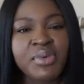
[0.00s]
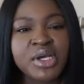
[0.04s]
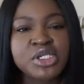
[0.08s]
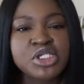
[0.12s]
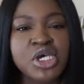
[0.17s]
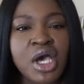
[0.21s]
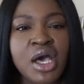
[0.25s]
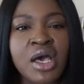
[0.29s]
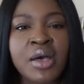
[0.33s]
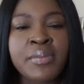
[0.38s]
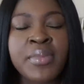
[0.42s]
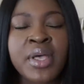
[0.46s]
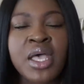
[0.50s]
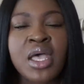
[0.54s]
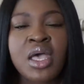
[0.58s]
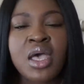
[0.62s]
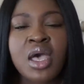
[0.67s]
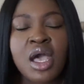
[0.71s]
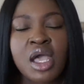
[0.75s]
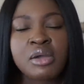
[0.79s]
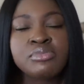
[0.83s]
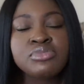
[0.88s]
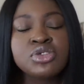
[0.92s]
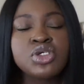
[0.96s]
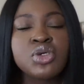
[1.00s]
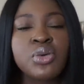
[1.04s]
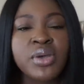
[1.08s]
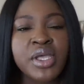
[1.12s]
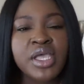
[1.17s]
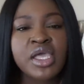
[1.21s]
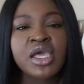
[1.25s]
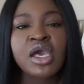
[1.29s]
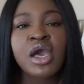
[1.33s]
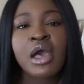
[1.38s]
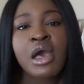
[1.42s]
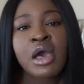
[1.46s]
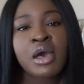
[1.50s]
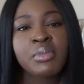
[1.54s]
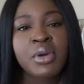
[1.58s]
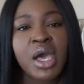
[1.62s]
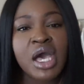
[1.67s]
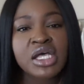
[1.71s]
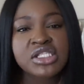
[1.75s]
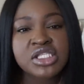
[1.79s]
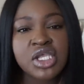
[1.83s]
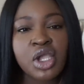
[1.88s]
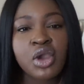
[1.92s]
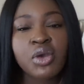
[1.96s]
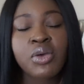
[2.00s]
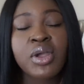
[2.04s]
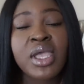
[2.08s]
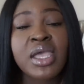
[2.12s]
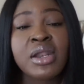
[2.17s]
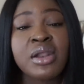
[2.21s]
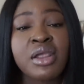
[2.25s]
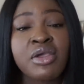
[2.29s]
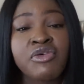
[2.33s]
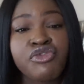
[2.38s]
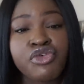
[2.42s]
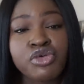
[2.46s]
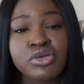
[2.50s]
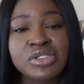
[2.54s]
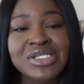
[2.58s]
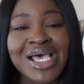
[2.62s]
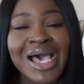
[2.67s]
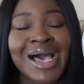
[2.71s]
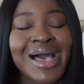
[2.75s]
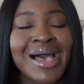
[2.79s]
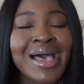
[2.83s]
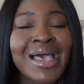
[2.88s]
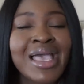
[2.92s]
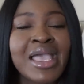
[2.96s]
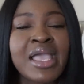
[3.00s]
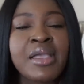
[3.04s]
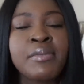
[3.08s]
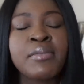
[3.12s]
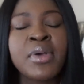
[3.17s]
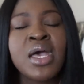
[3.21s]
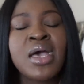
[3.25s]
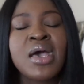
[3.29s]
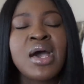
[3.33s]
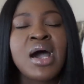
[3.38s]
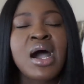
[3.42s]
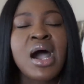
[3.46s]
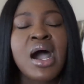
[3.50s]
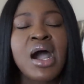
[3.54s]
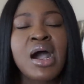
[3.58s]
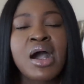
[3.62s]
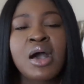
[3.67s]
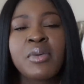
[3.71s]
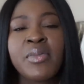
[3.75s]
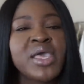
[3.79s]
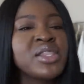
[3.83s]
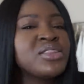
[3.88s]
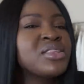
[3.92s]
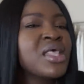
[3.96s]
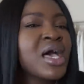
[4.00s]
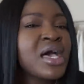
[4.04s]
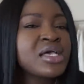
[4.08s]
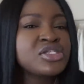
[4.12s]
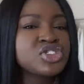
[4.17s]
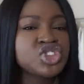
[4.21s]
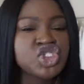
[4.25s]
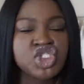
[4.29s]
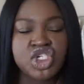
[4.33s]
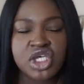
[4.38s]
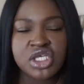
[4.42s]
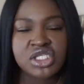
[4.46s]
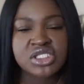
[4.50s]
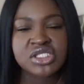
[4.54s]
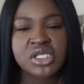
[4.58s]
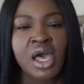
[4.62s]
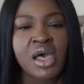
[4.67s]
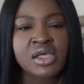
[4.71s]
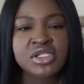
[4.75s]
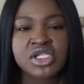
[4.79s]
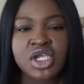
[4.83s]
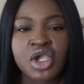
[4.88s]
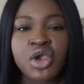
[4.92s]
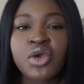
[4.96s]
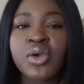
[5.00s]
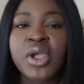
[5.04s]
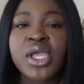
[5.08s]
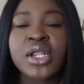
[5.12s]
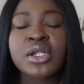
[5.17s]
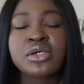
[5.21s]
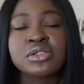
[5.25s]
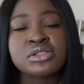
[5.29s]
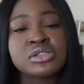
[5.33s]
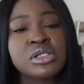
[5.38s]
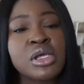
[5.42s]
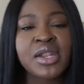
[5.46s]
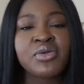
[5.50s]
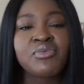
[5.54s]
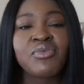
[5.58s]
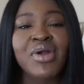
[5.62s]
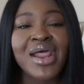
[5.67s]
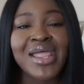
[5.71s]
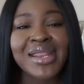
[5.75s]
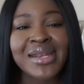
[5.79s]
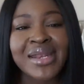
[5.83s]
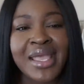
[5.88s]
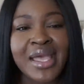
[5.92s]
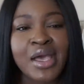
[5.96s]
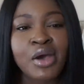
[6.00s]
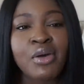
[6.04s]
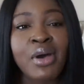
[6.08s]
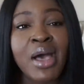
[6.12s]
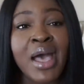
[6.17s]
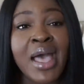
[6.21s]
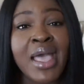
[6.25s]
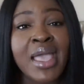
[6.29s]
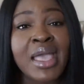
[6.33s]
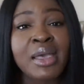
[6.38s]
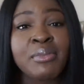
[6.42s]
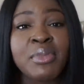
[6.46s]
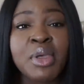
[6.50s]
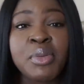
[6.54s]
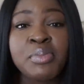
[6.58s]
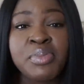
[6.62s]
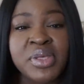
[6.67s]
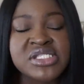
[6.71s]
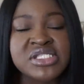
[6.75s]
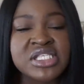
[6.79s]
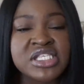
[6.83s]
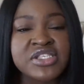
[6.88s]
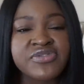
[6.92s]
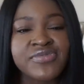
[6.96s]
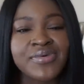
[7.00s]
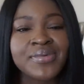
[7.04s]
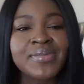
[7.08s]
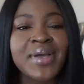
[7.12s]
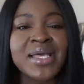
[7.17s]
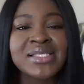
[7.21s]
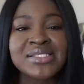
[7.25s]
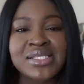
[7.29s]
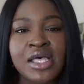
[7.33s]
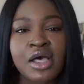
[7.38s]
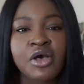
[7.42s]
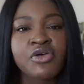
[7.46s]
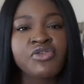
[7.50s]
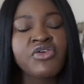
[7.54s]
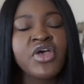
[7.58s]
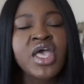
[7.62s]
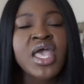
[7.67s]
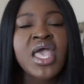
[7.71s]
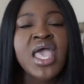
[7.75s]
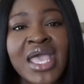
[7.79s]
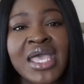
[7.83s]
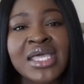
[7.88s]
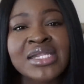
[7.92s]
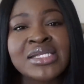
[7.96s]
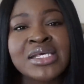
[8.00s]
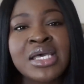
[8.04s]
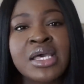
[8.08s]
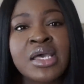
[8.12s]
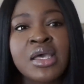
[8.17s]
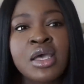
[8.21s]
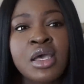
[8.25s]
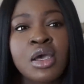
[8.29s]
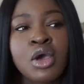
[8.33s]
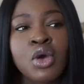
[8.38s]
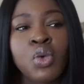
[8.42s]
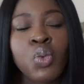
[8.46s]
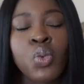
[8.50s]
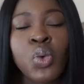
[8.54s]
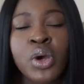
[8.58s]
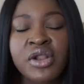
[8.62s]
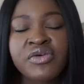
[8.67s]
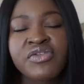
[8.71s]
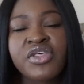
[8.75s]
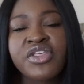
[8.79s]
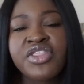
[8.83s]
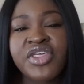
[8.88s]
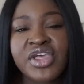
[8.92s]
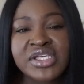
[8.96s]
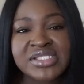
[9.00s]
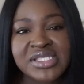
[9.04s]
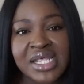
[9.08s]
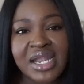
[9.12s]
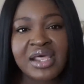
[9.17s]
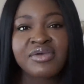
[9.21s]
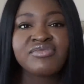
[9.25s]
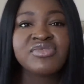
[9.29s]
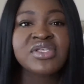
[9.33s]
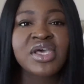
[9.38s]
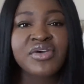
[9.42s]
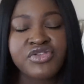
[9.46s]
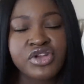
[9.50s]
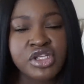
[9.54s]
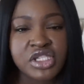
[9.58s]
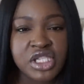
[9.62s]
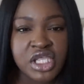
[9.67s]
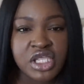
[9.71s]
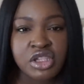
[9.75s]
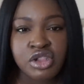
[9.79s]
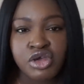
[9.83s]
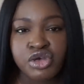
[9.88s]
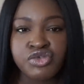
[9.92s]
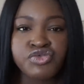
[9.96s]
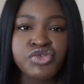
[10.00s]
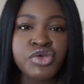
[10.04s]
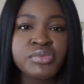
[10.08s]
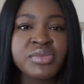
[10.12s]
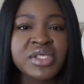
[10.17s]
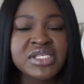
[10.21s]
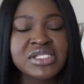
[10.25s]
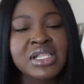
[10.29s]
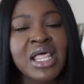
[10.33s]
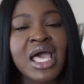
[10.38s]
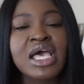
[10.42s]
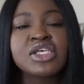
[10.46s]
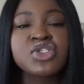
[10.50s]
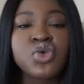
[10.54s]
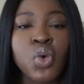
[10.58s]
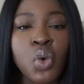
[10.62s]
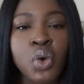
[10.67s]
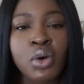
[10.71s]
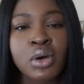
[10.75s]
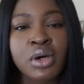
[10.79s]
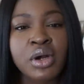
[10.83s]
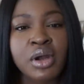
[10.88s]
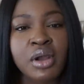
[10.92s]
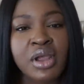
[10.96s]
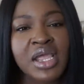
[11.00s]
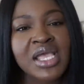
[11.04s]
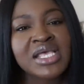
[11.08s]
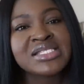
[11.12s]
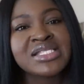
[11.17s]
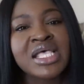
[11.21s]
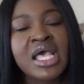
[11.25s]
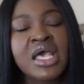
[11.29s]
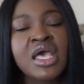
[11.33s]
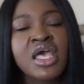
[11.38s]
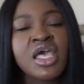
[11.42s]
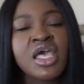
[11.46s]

my job. I'm doing content creating full time, and not just content creator. And right now I am in business for myself. And one of the things that I've definitely learned from this last quarter is